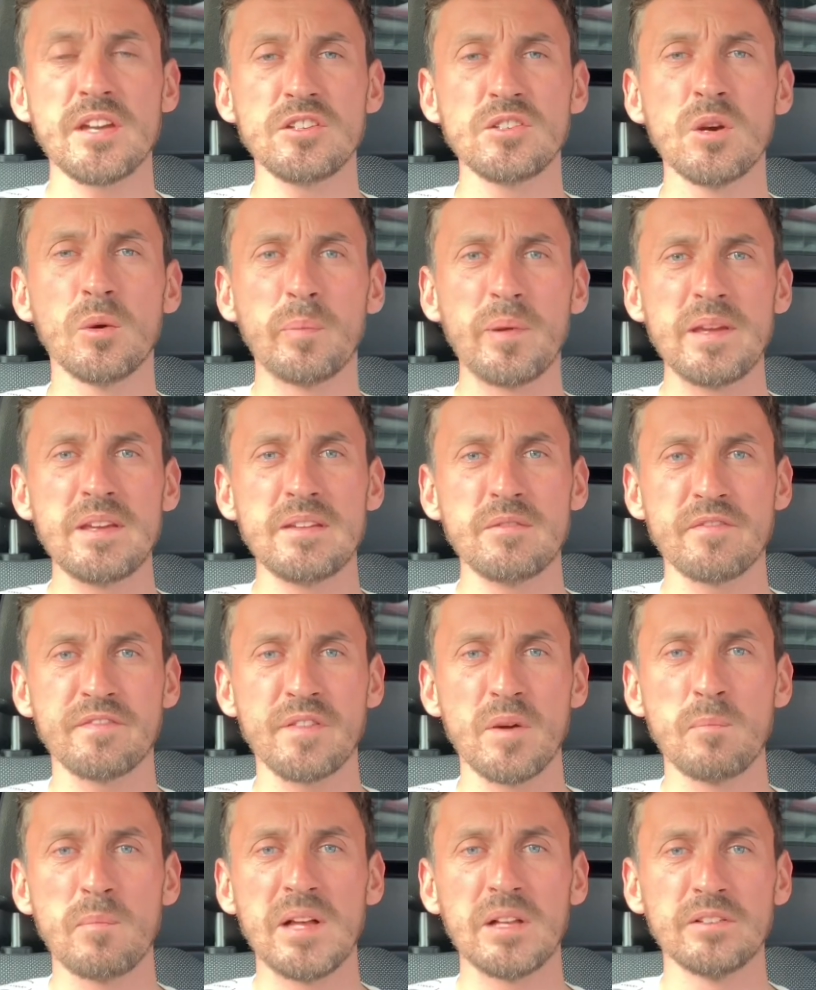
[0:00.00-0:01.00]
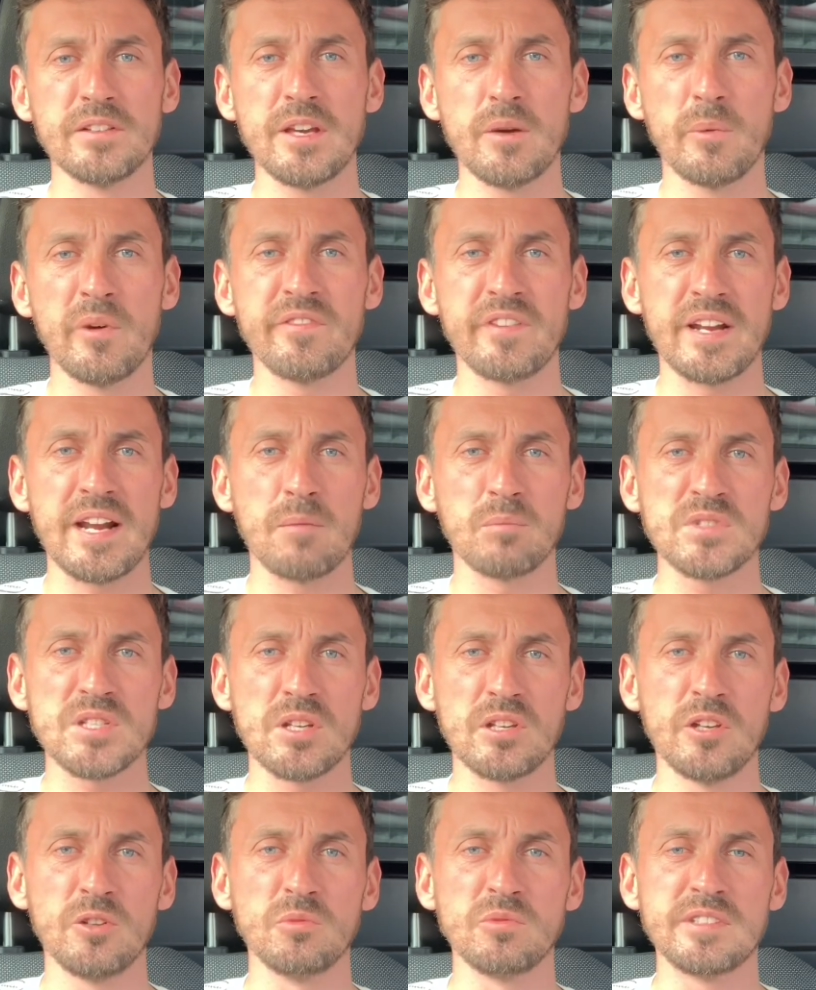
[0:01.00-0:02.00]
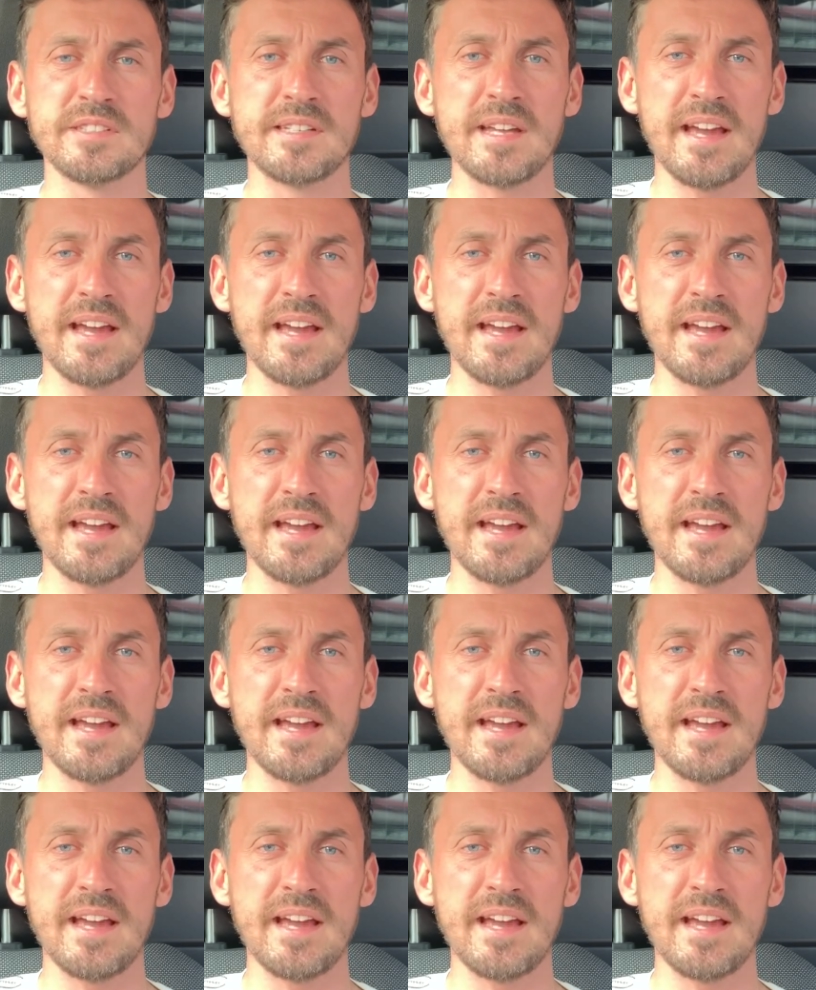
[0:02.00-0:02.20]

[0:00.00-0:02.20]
you'll be familiar with an absolute